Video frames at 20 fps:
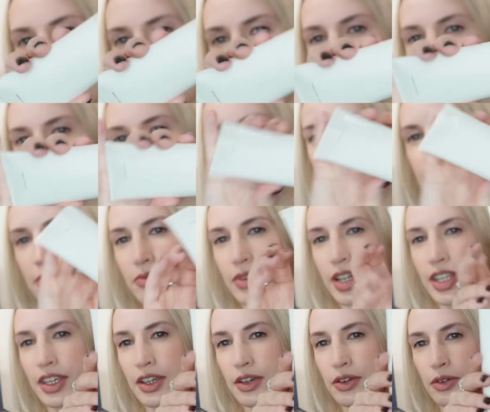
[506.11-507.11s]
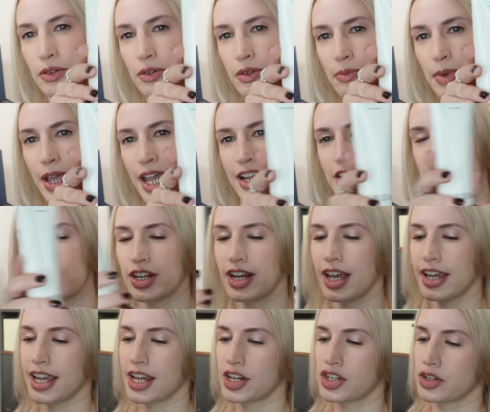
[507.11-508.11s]
They do some really cool packaging.
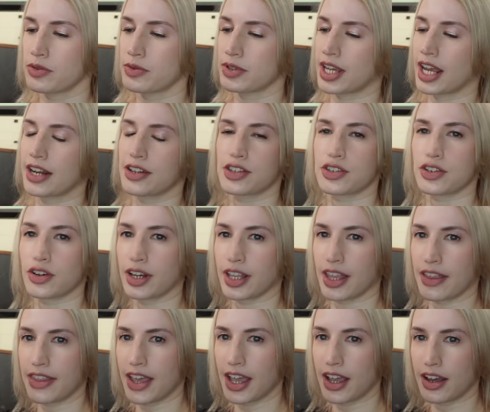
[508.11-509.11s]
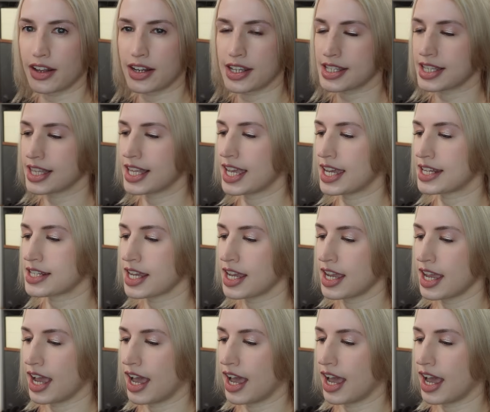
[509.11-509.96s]
I guess you would kind of store it like that on its lid